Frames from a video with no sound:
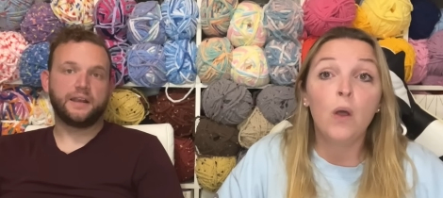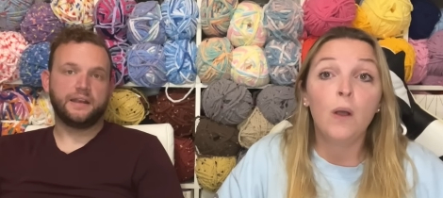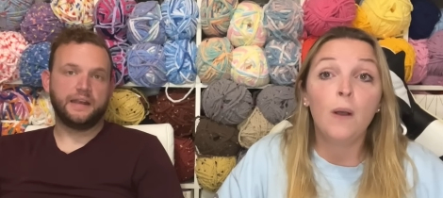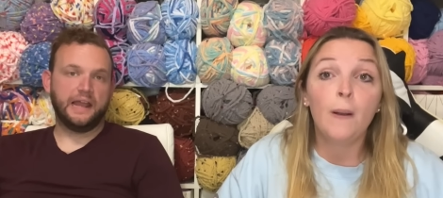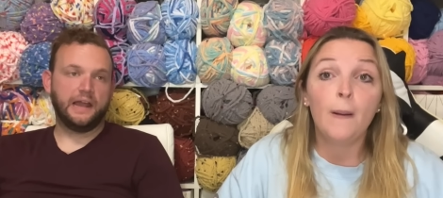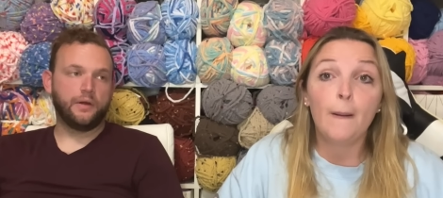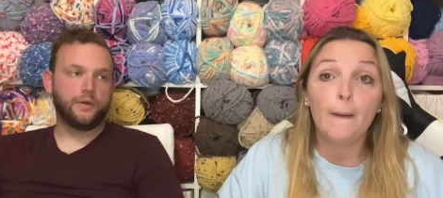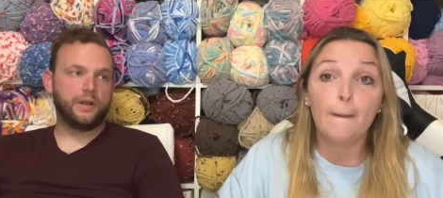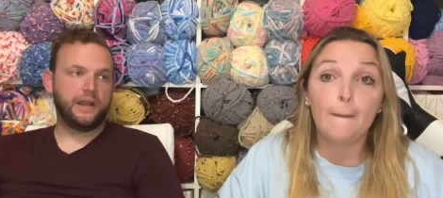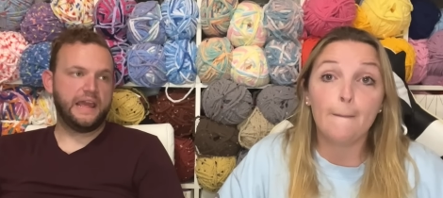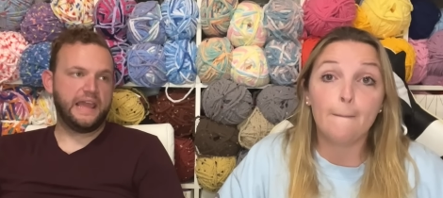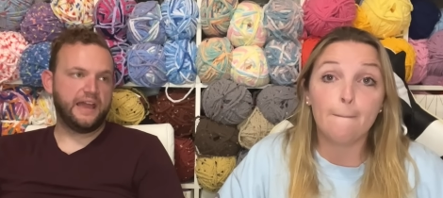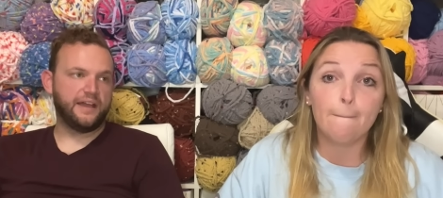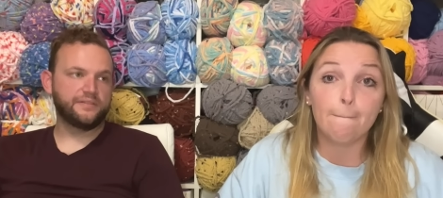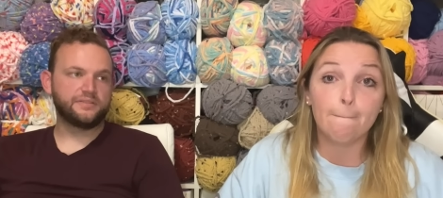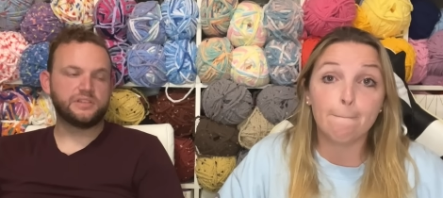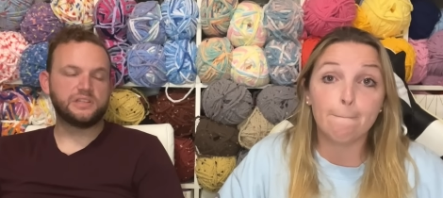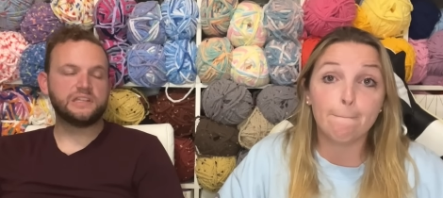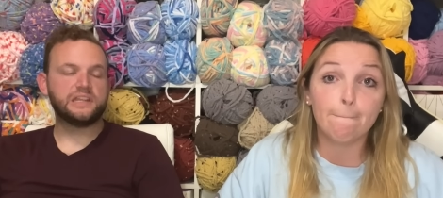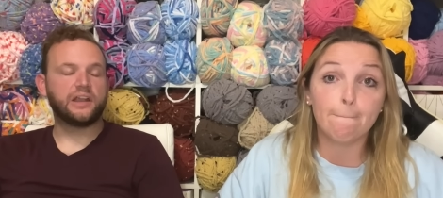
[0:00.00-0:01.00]
Speaker 1: an hour and a
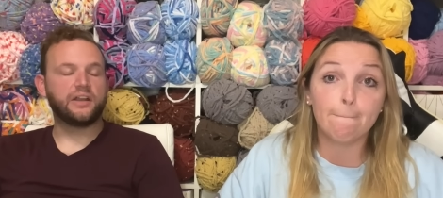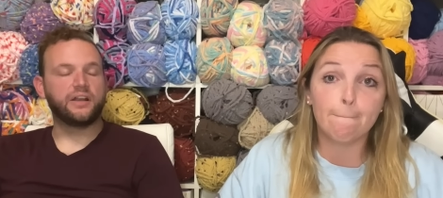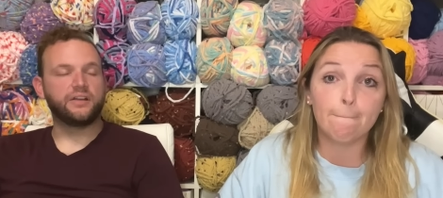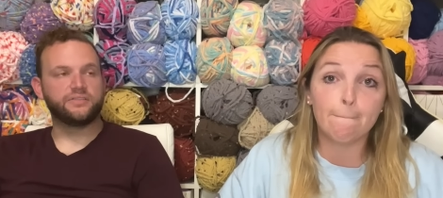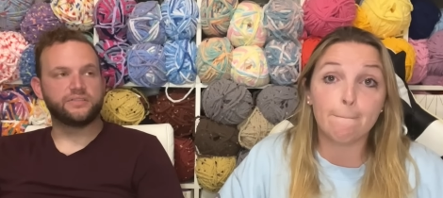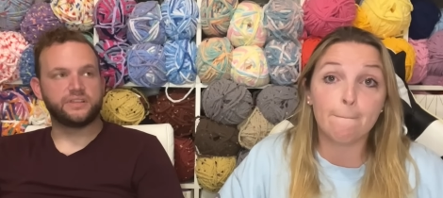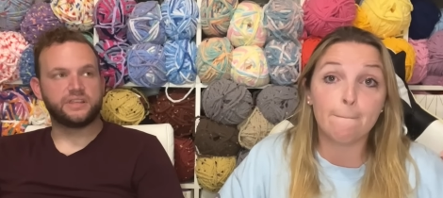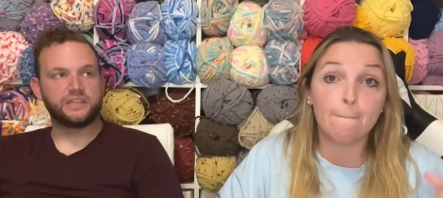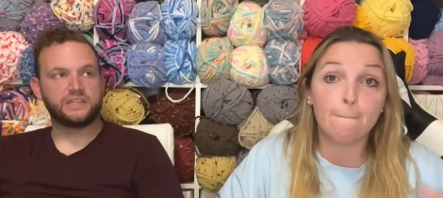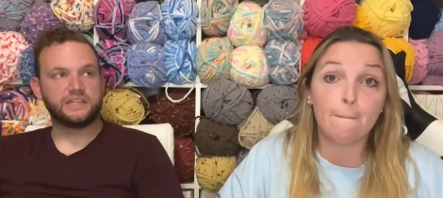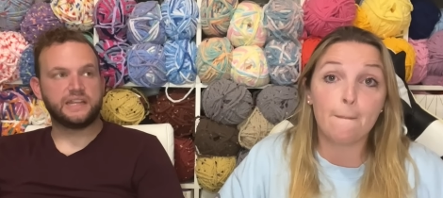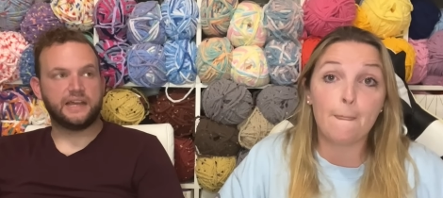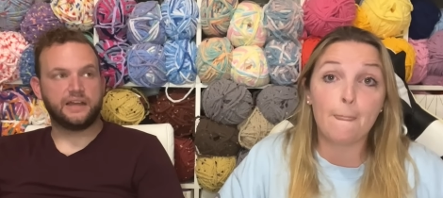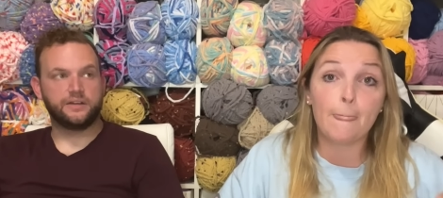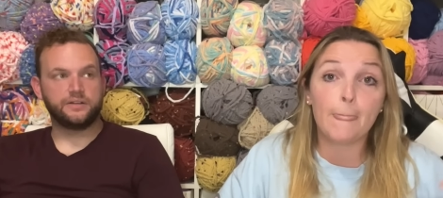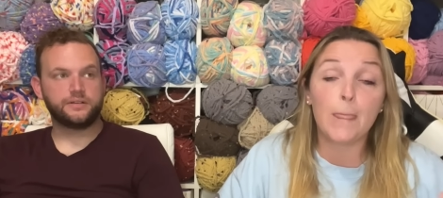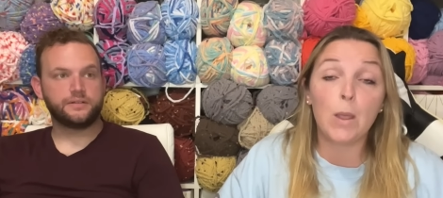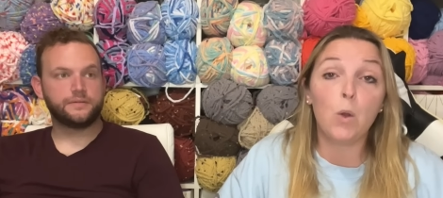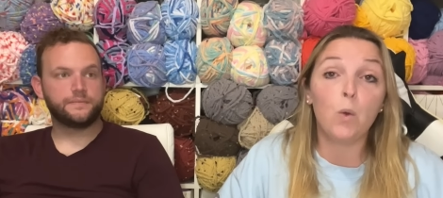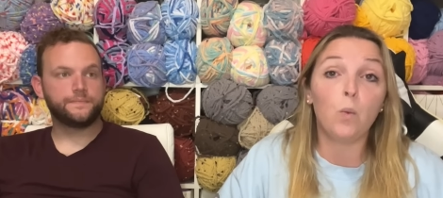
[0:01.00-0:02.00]
half to tear everything
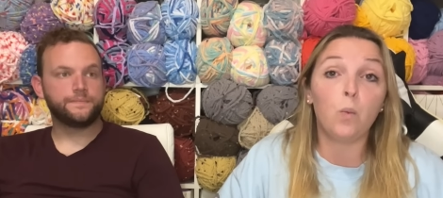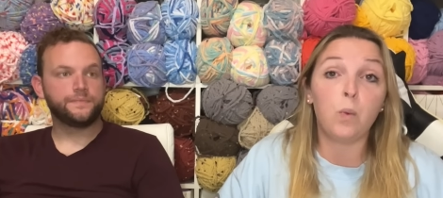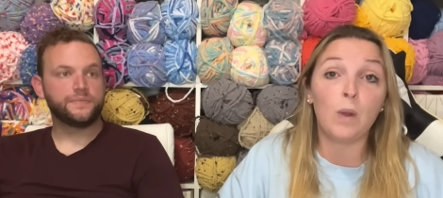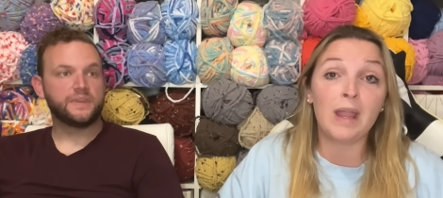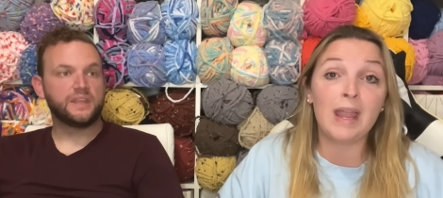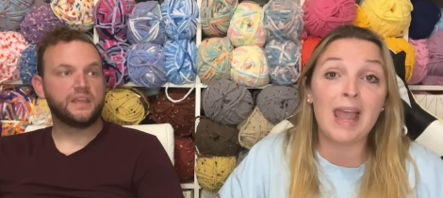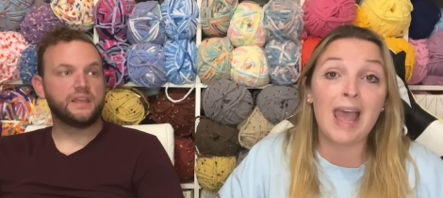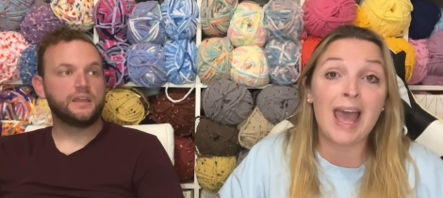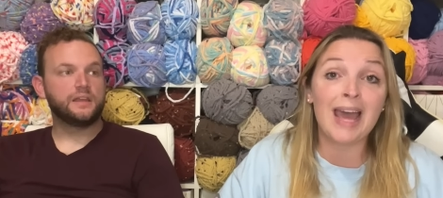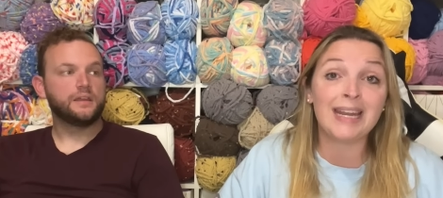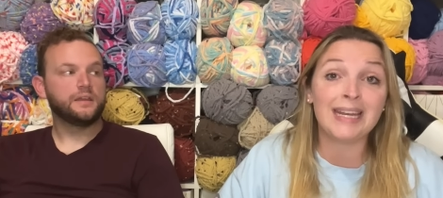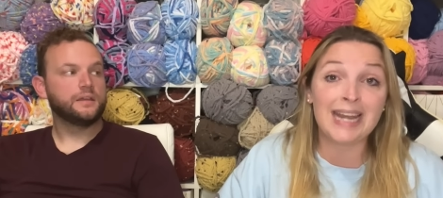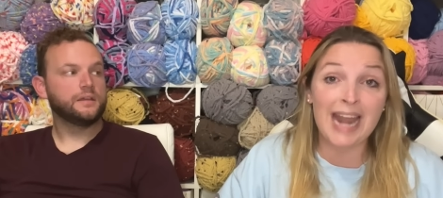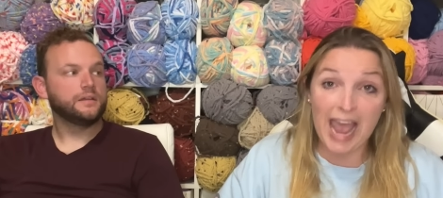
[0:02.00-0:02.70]
down.
Speaker 2: We had an